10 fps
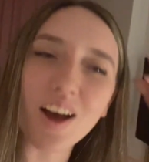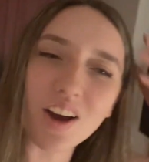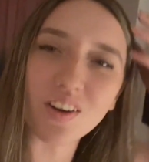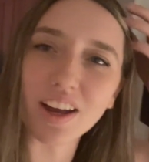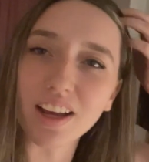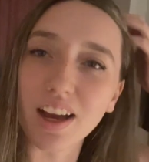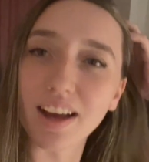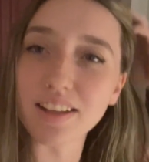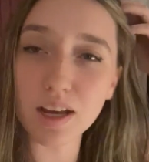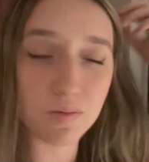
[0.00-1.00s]
Alright
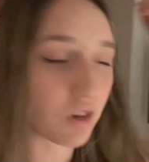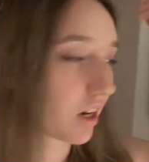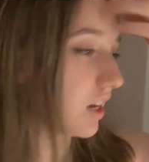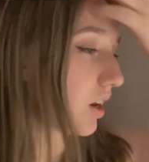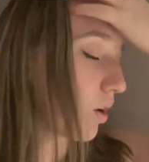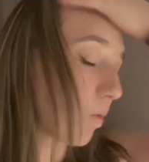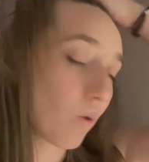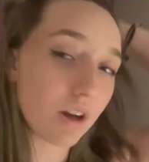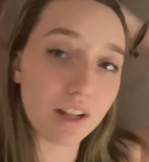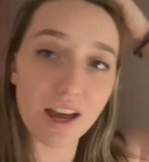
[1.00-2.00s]
guys, I'm checking in
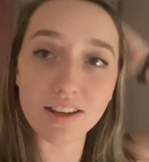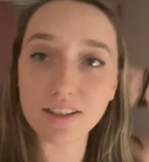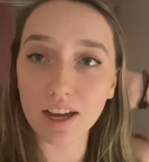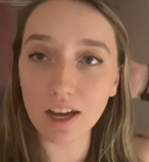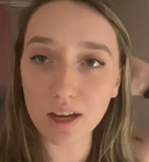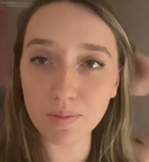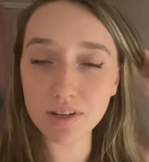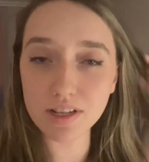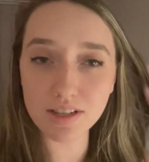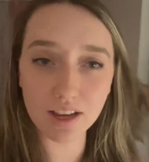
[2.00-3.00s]
one last time
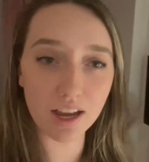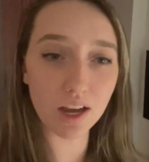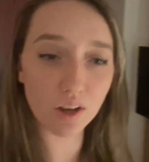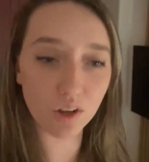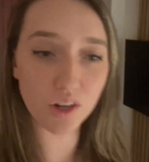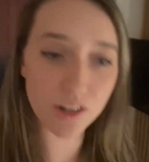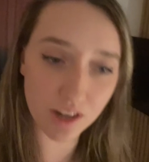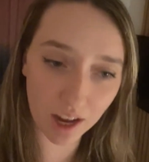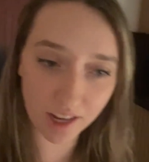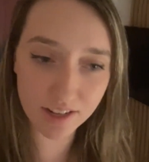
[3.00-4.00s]
to say
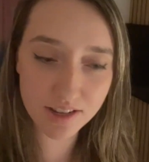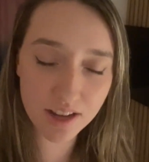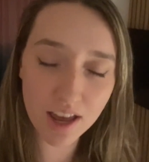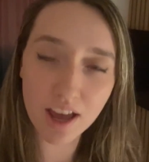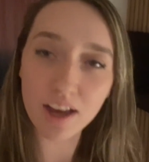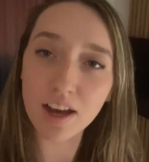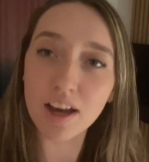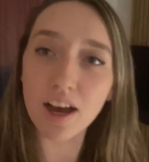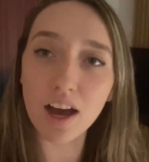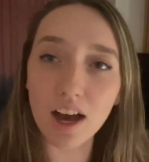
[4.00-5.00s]
goodnight.
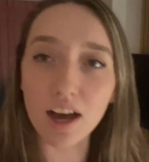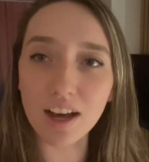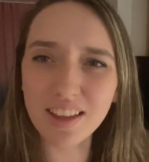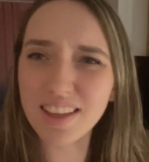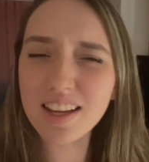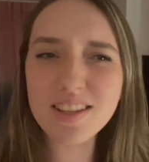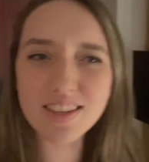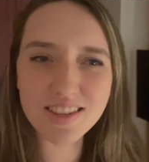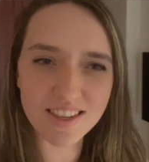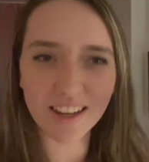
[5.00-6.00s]
Uh, I think
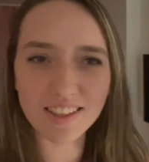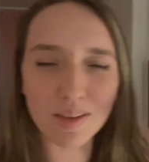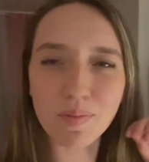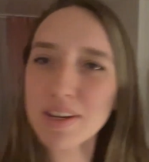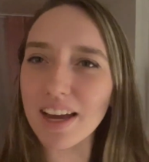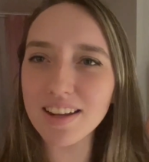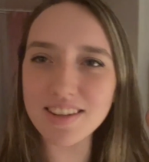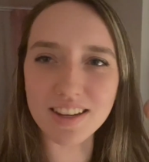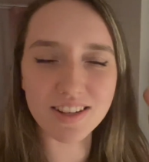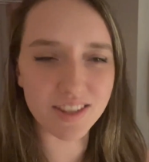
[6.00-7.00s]
it's sixth. I think my dad
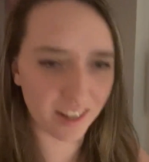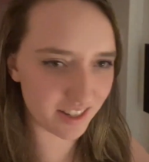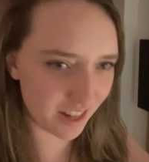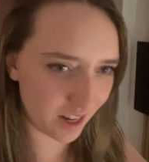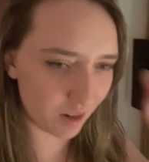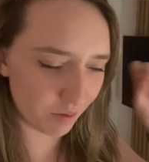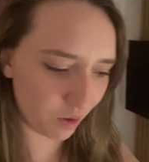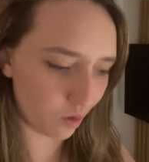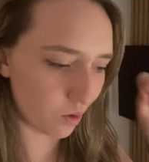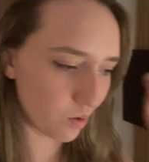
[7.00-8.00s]
said sixth day of the
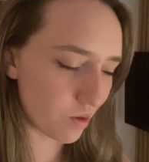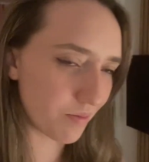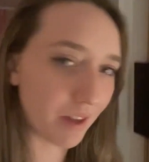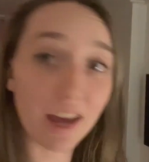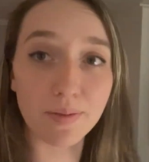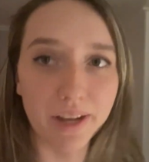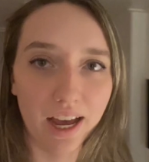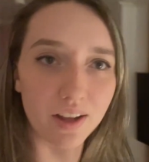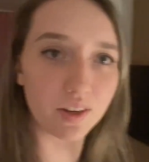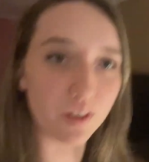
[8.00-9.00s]
cruise. I have my
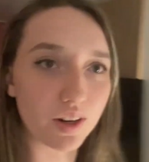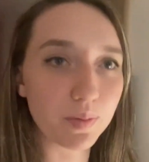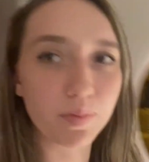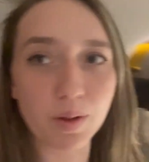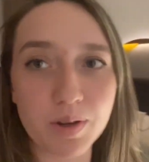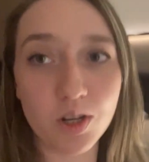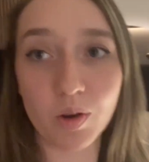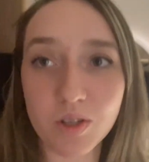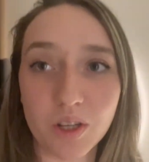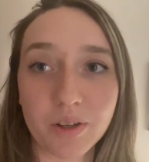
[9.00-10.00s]
calendar up. Let me show
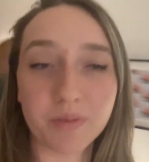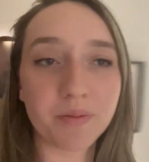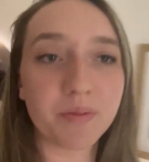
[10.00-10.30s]
it to you.